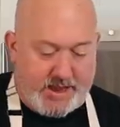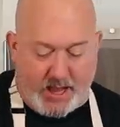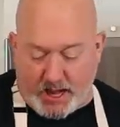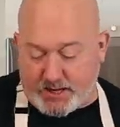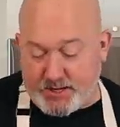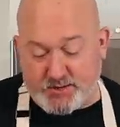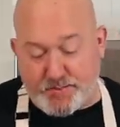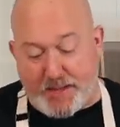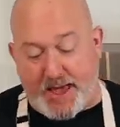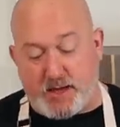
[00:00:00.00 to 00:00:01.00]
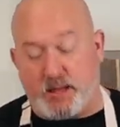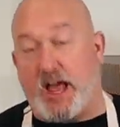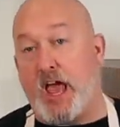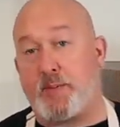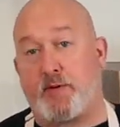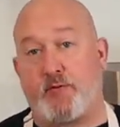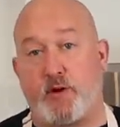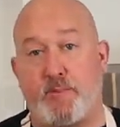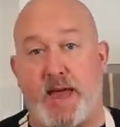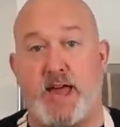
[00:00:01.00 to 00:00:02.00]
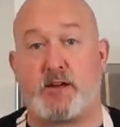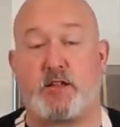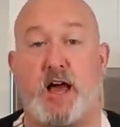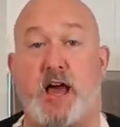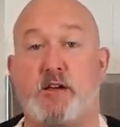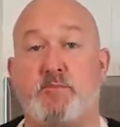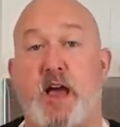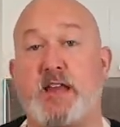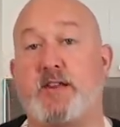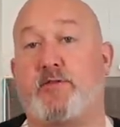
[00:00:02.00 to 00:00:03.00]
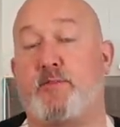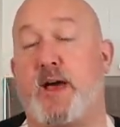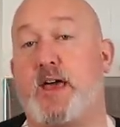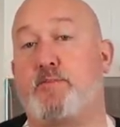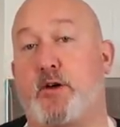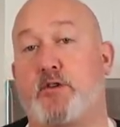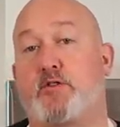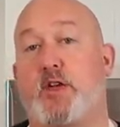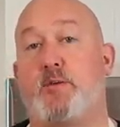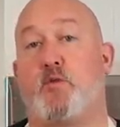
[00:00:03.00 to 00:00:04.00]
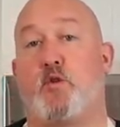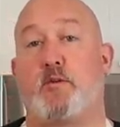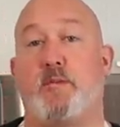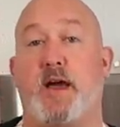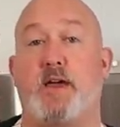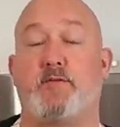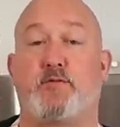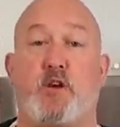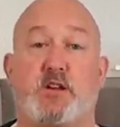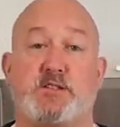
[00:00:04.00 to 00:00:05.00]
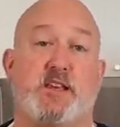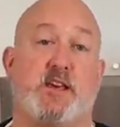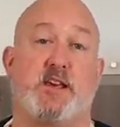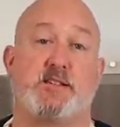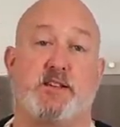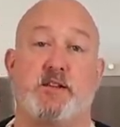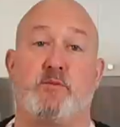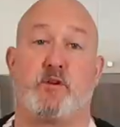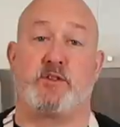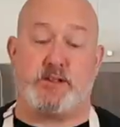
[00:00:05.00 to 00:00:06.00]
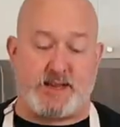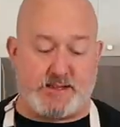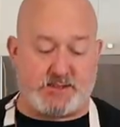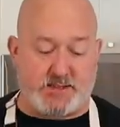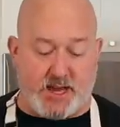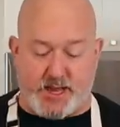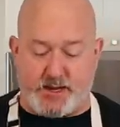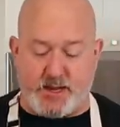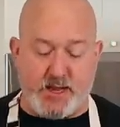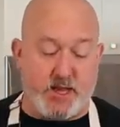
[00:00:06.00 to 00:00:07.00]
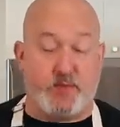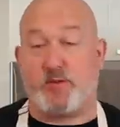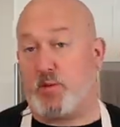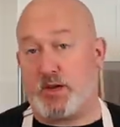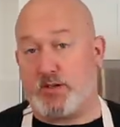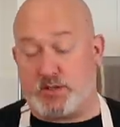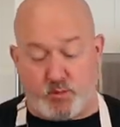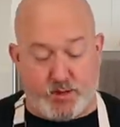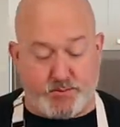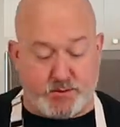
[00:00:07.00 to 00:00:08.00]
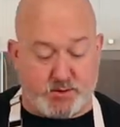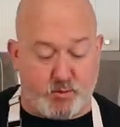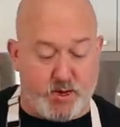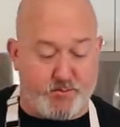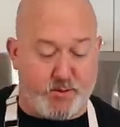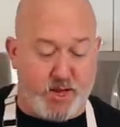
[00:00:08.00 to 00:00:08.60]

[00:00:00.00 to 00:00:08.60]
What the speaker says: I'm gonna use a paddle. I prefer a paddle. I don't mind if my buttercream or my frosting is a little more on the dense side. If you wanna use a whip, use a whip.